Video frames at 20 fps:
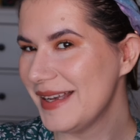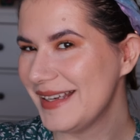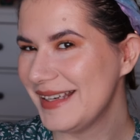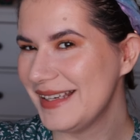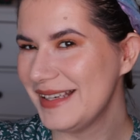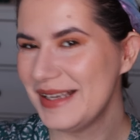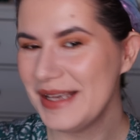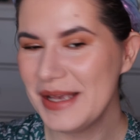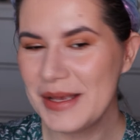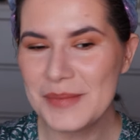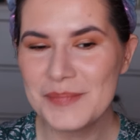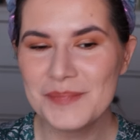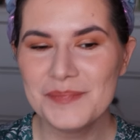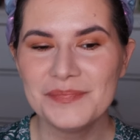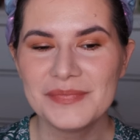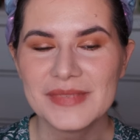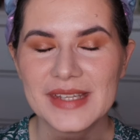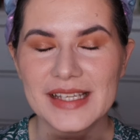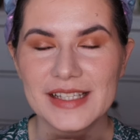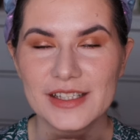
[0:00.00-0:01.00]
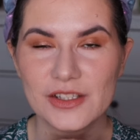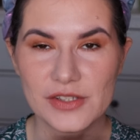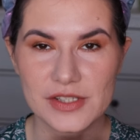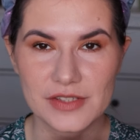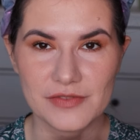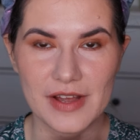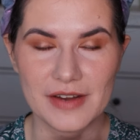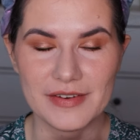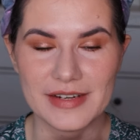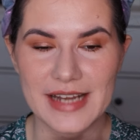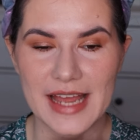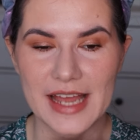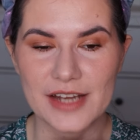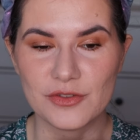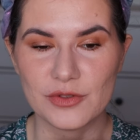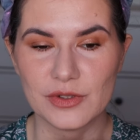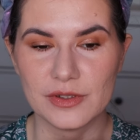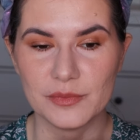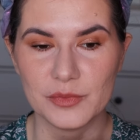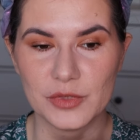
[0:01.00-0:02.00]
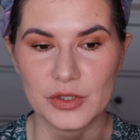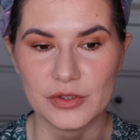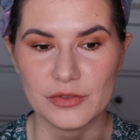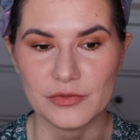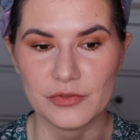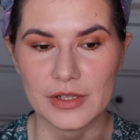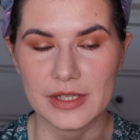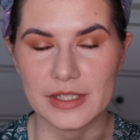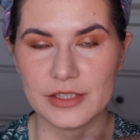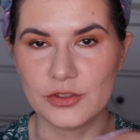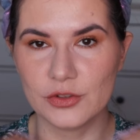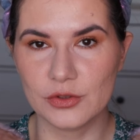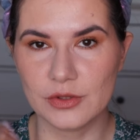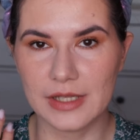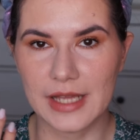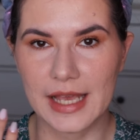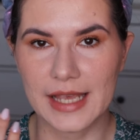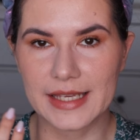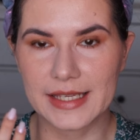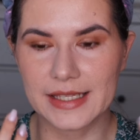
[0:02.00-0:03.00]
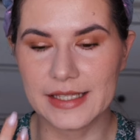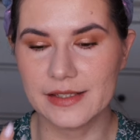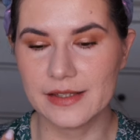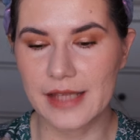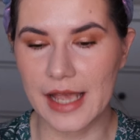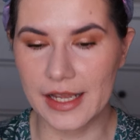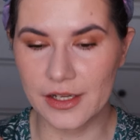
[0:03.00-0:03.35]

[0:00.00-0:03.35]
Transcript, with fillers: it looks very natural and beautiful. I do like it.